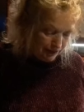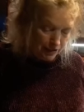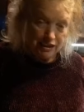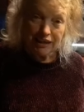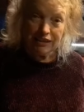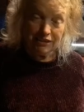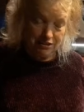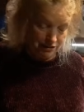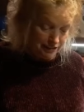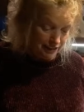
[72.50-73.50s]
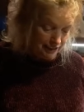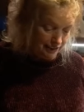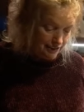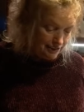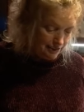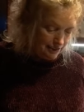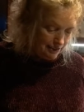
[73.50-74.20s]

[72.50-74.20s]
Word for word: have only had it two seconds.